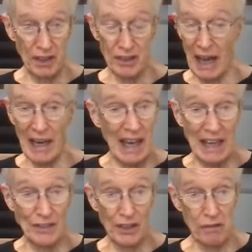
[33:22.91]
It's not
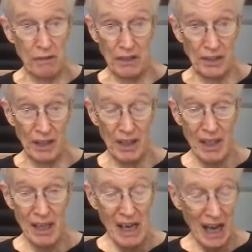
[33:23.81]
less than the reason.
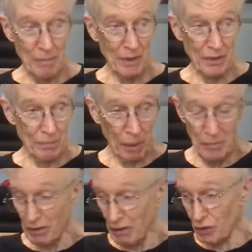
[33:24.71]
I mean, I
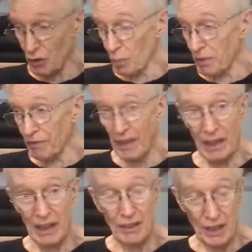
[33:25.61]
mean, there are stupid
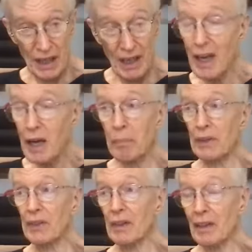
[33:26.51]
feelings, yeah,
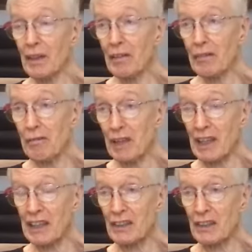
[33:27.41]
but
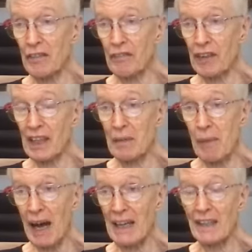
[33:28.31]
really the feeling
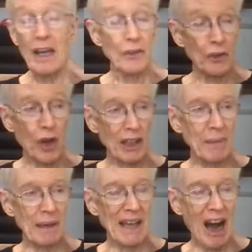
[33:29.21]
mind, you talked
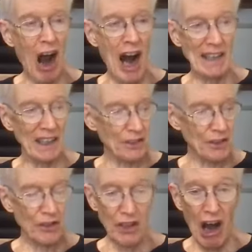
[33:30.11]
about the heart,
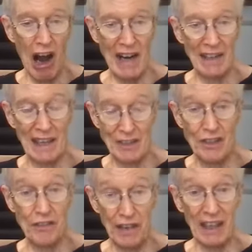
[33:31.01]
listen to the heart. That's
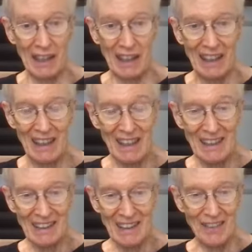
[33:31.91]
the feeling.
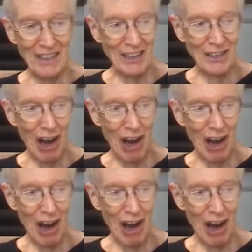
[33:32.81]
That's yes.